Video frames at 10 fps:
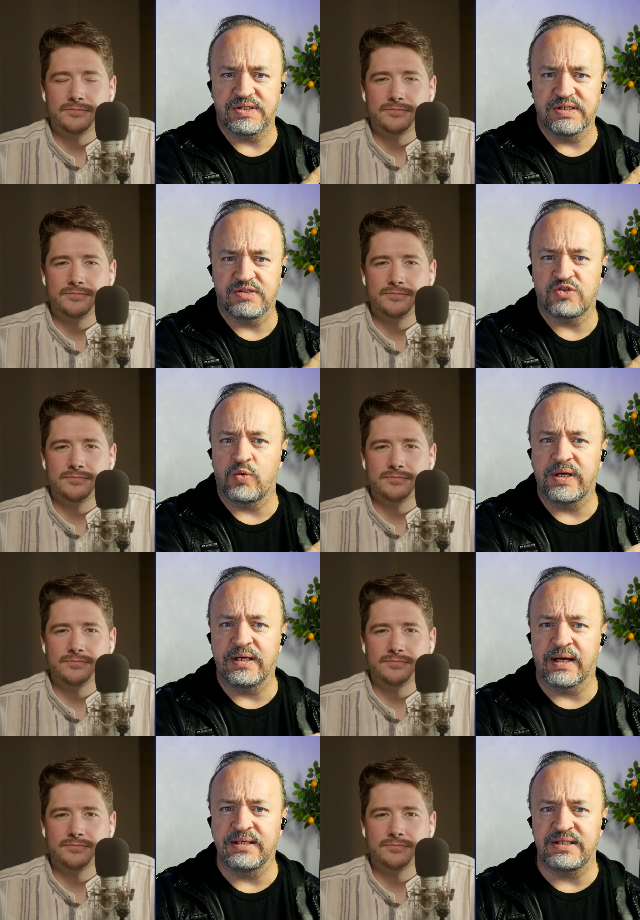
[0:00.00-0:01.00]
Speaker 1: since
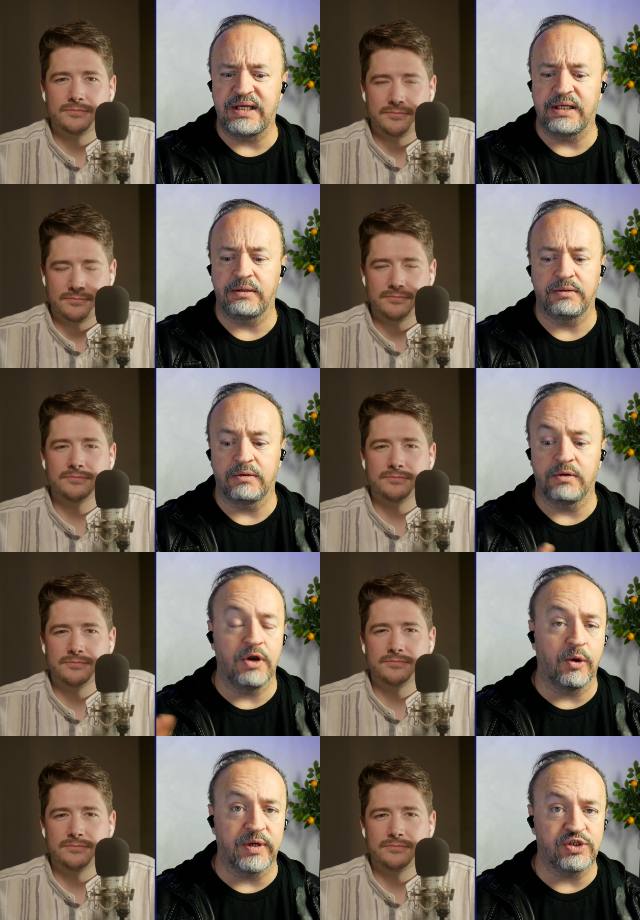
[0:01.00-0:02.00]
2019
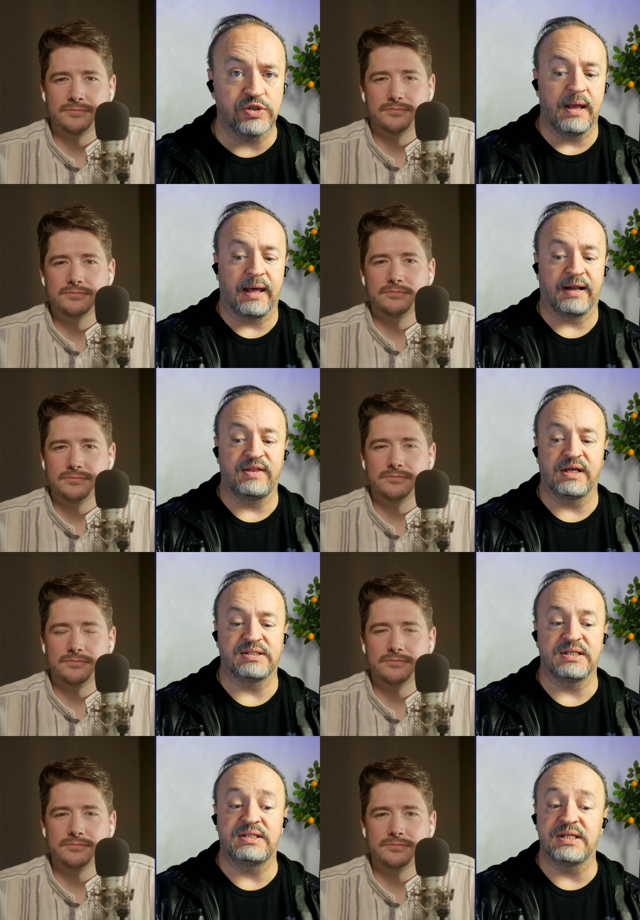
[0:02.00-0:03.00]
no issue. And I think
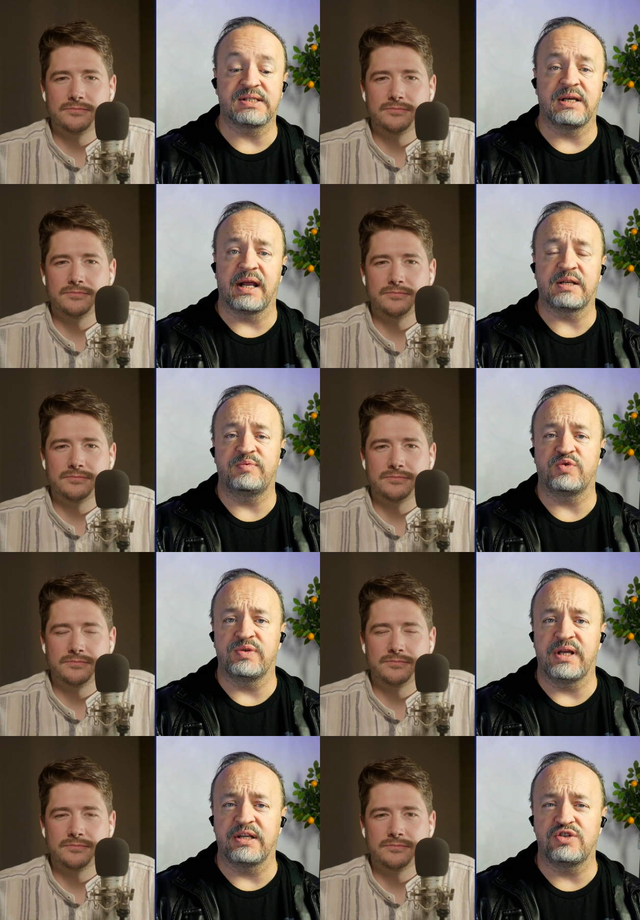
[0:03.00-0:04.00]
it's a disconnect
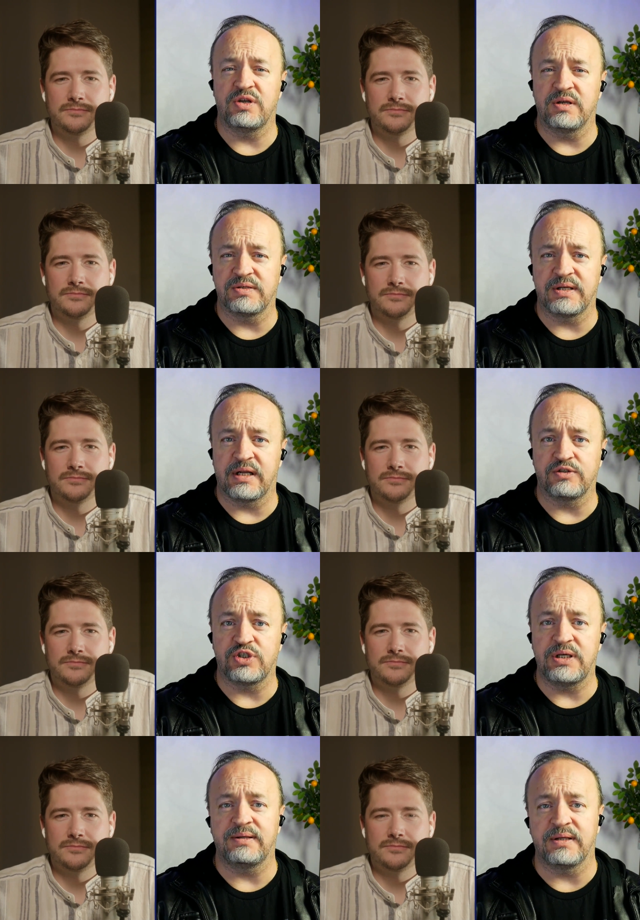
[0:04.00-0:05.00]
between the engineers at
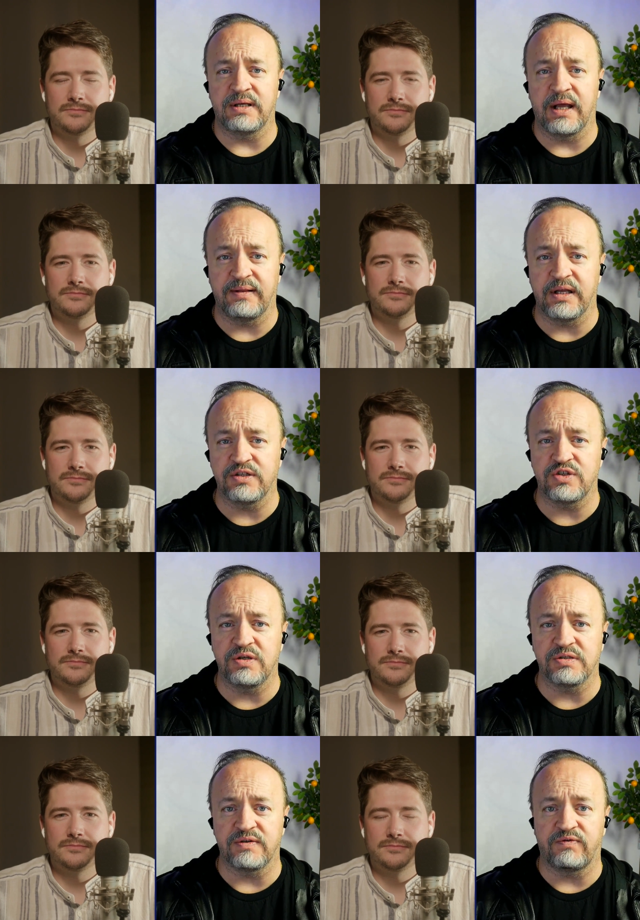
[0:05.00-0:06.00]
LG and the and the
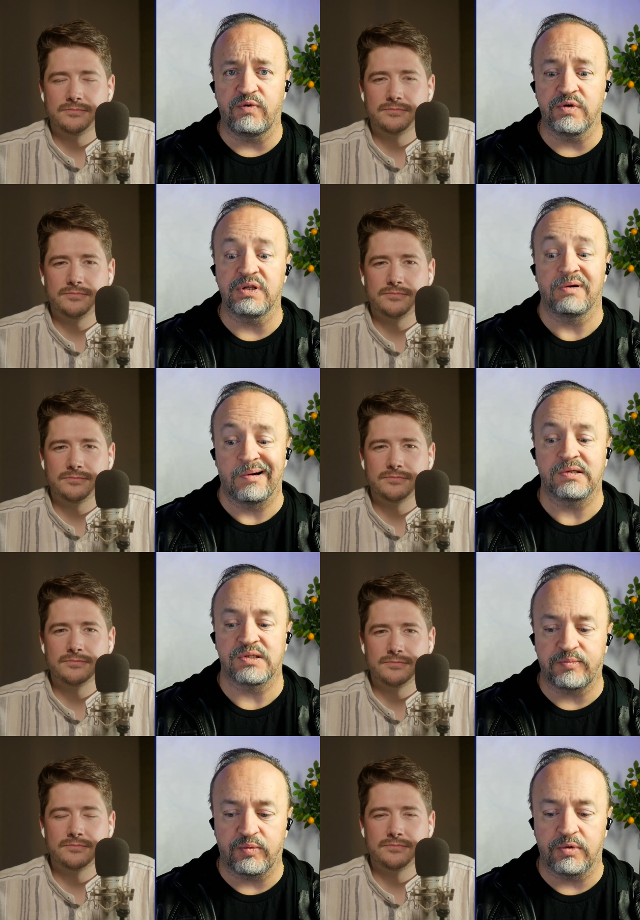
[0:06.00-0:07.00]
engineers at Ford that caused
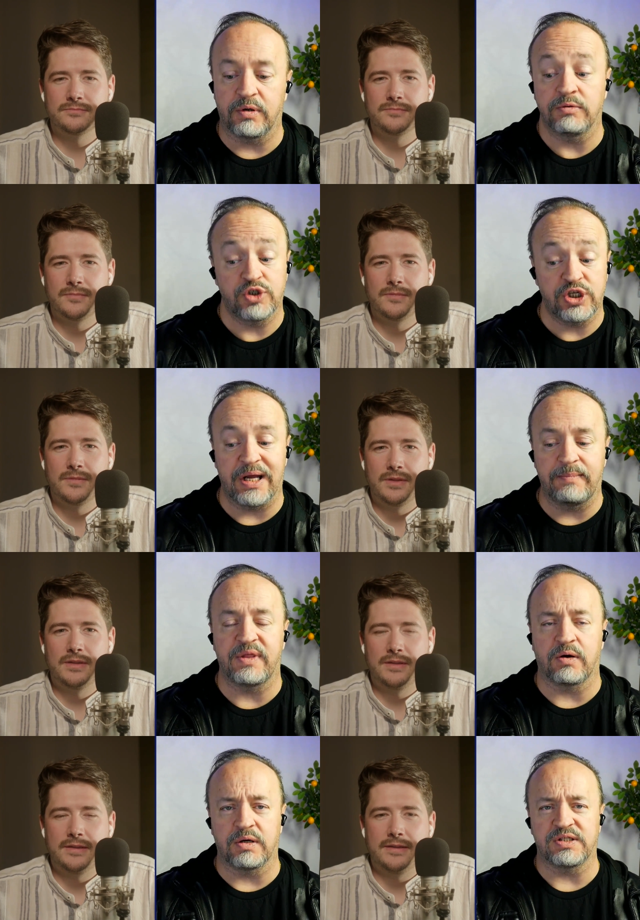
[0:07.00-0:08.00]
the or GM
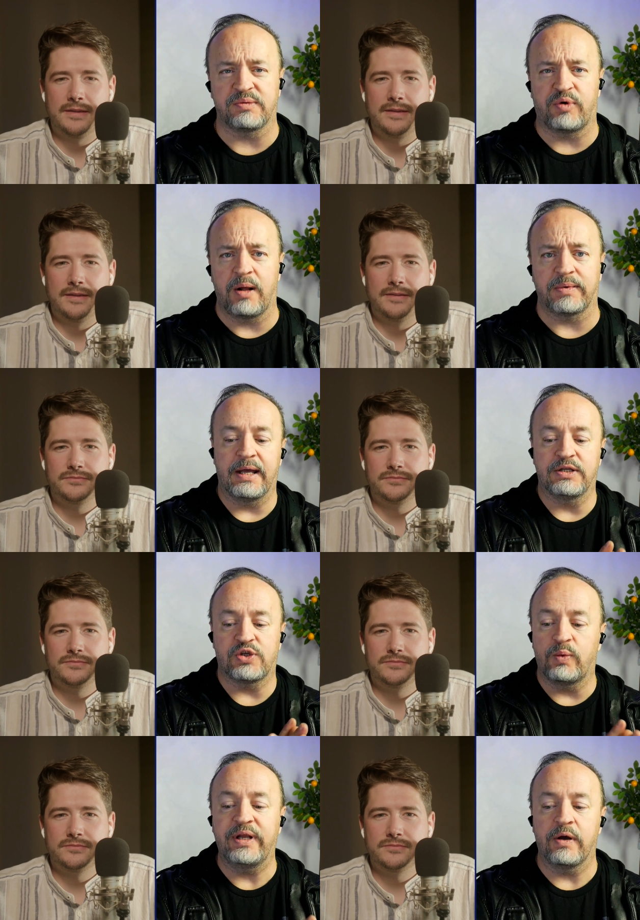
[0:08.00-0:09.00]
that caused the problem. So
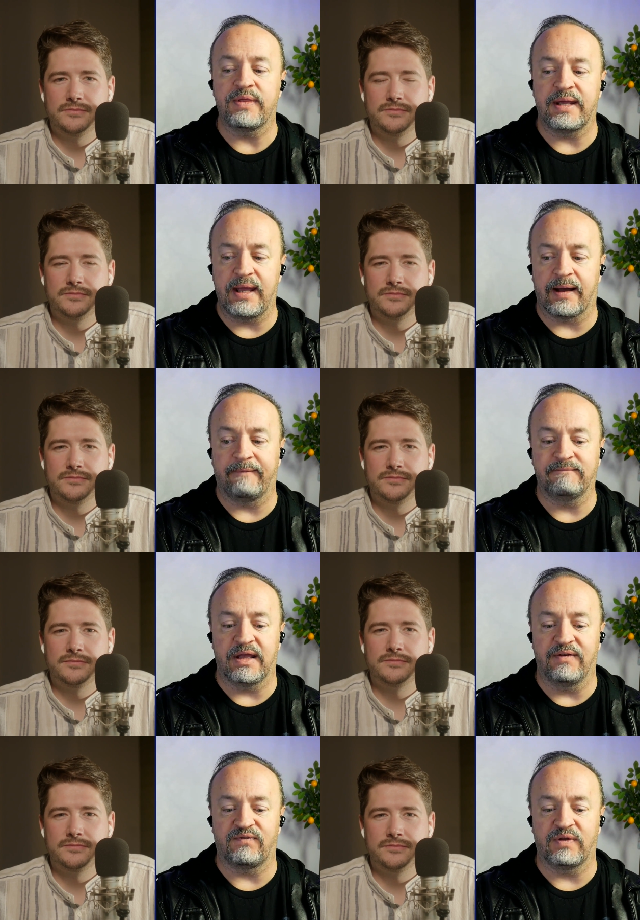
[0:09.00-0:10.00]
we know that yeah,
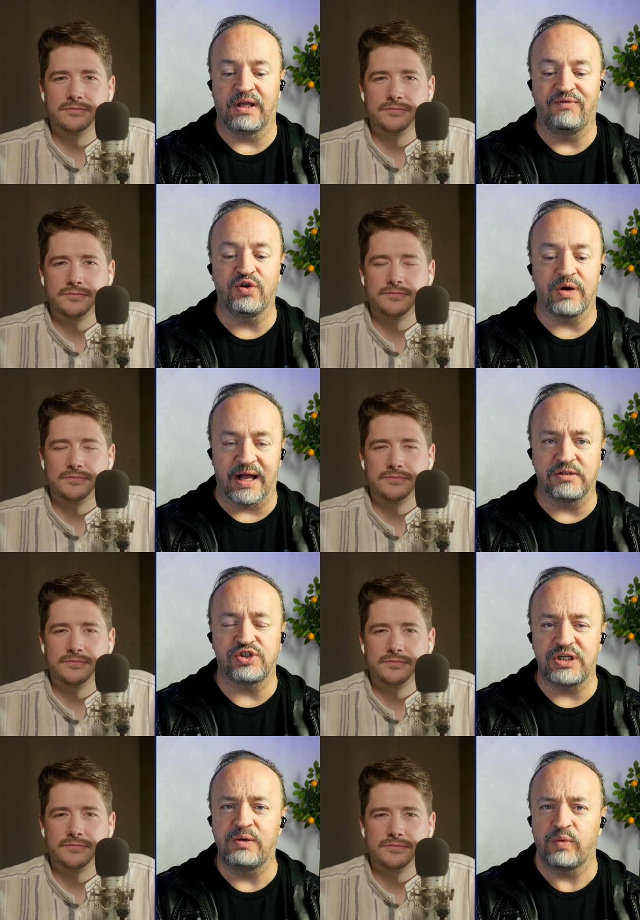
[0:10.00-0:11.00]
if if you're LG, we